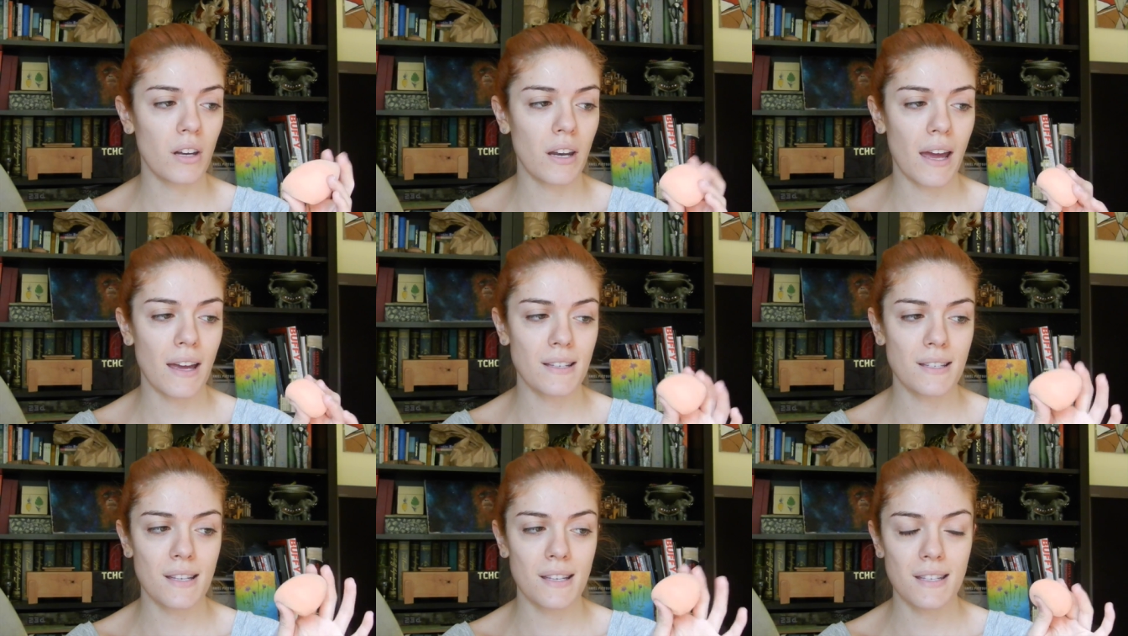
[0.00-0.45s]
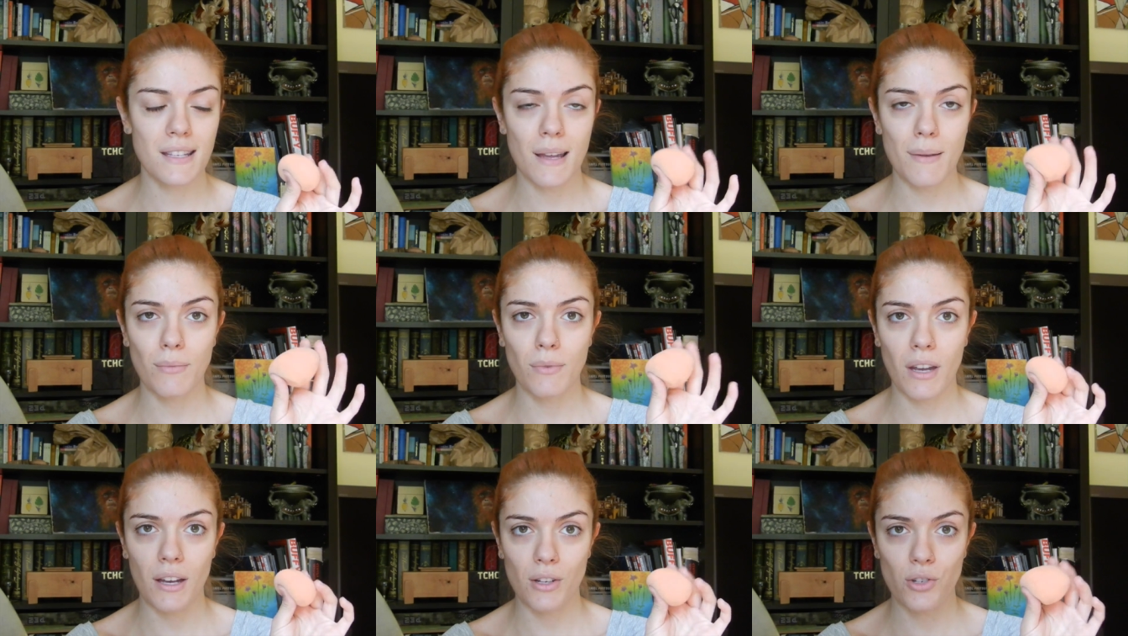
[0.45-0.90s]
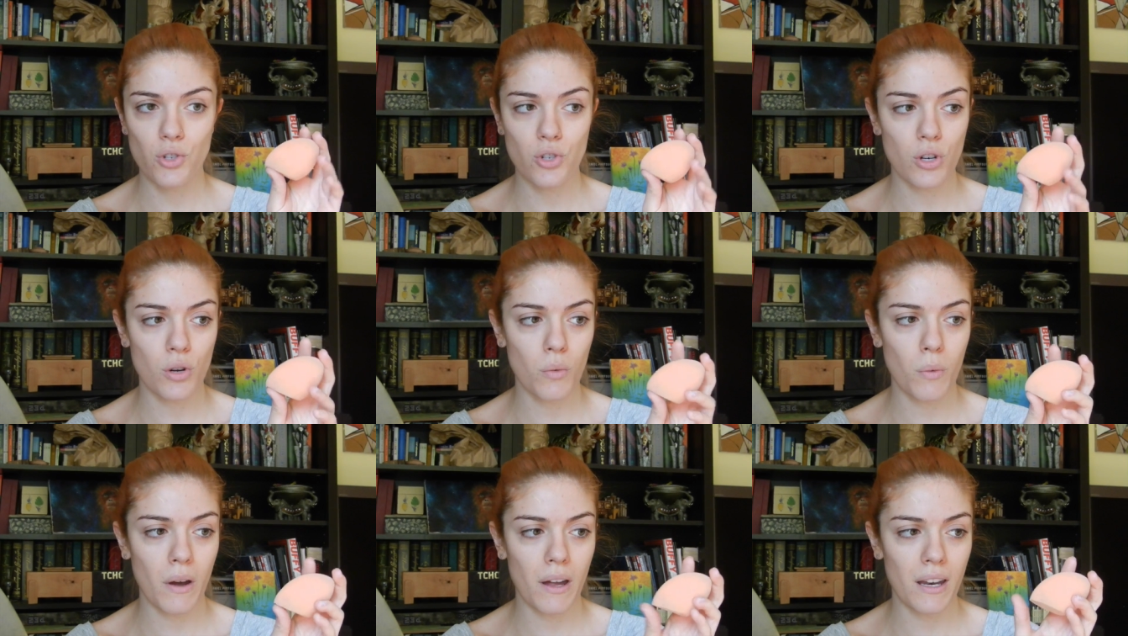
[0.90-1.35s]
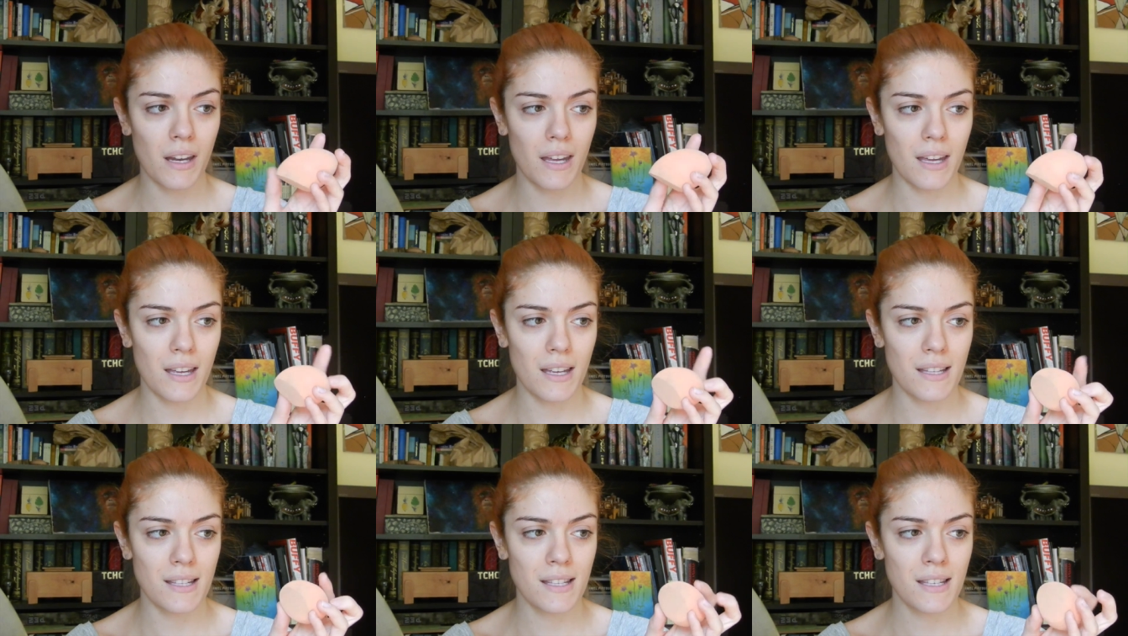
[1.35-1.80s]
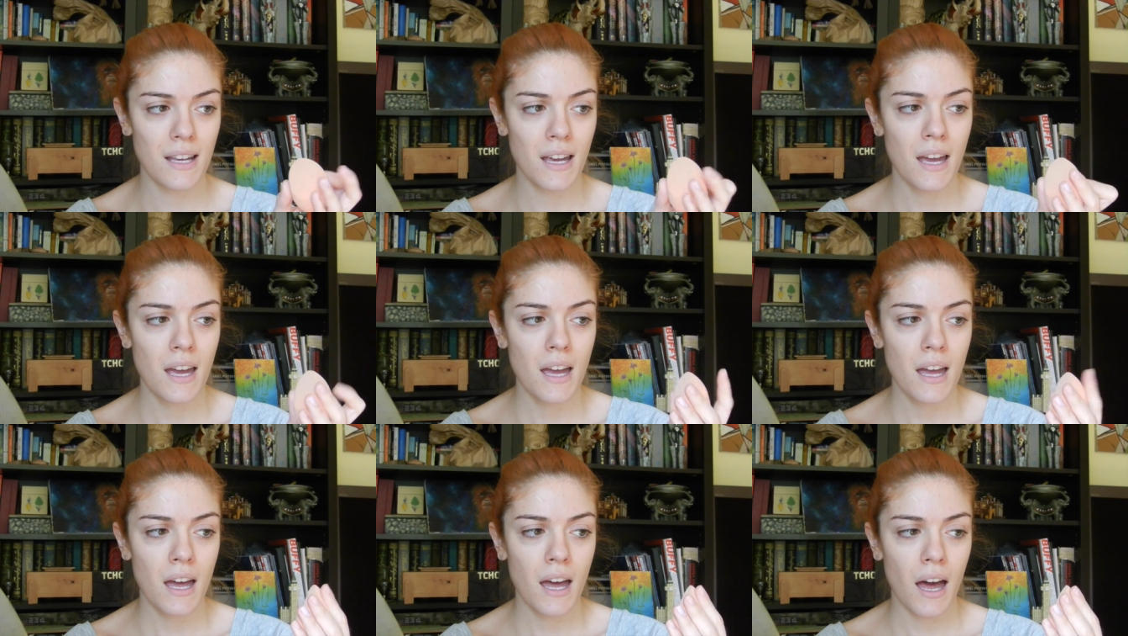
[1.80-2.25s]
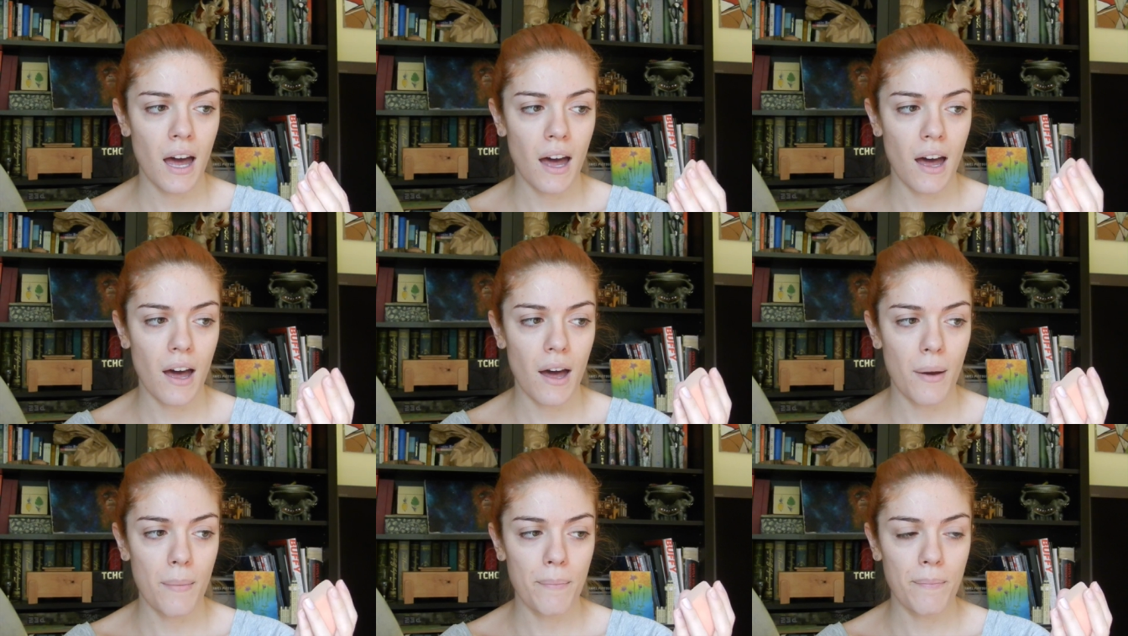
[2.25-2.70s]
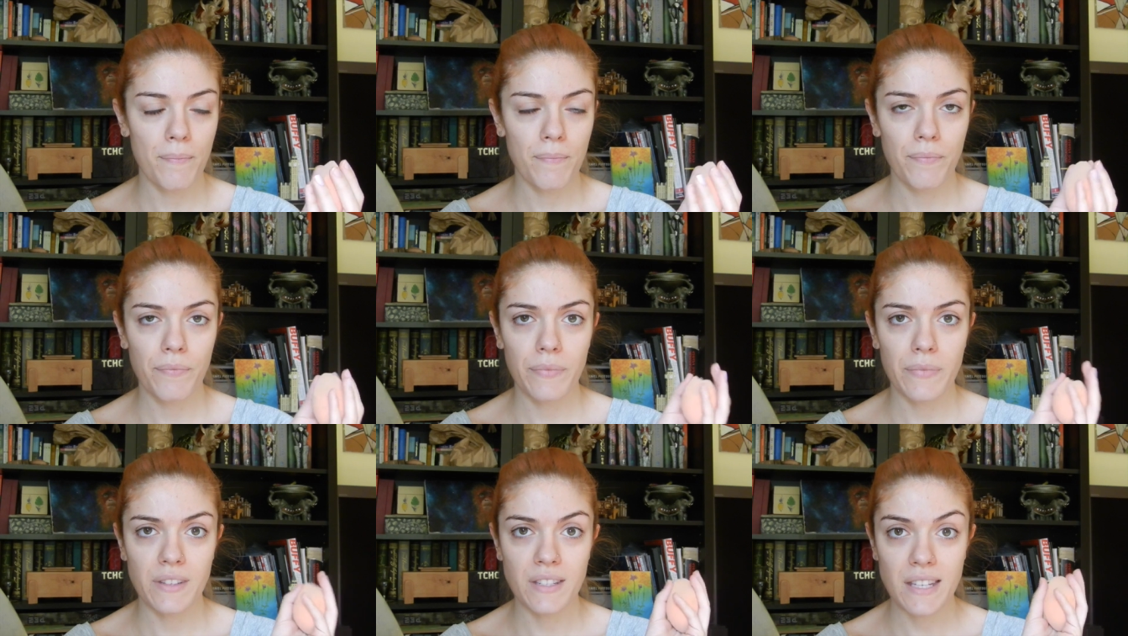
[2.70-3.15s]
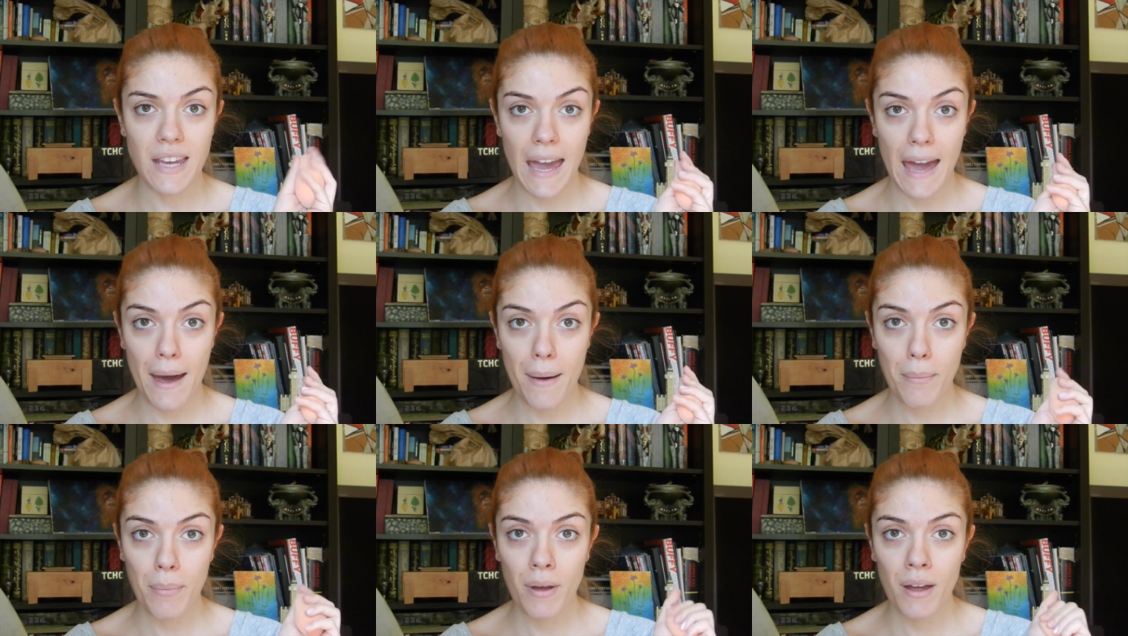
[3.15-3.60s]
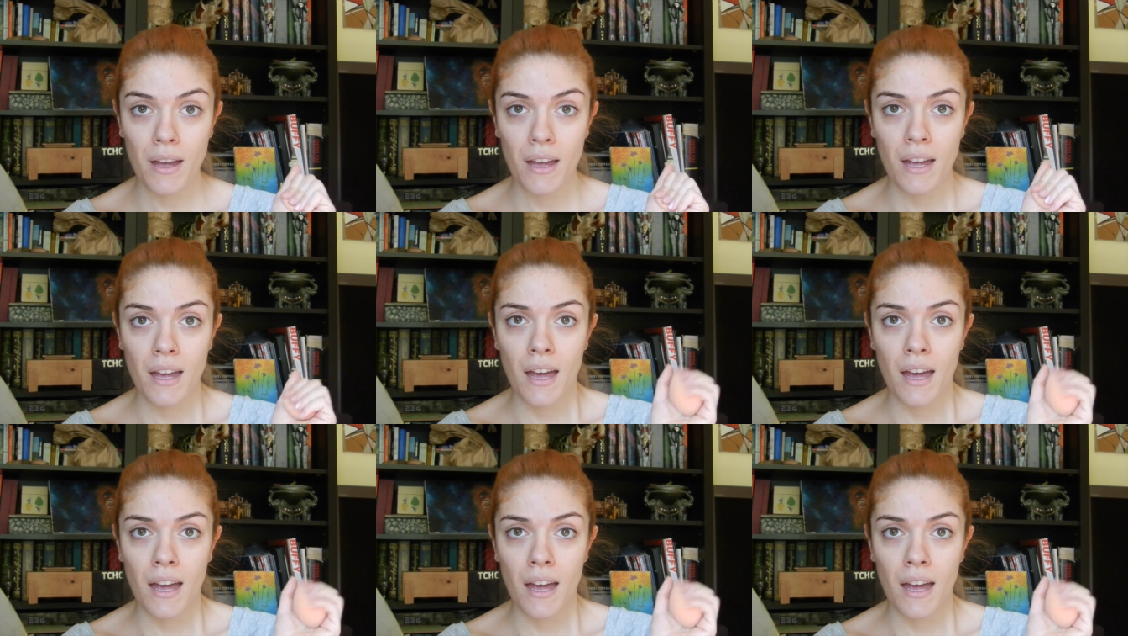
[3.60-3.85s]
It has the same texture when it's damp.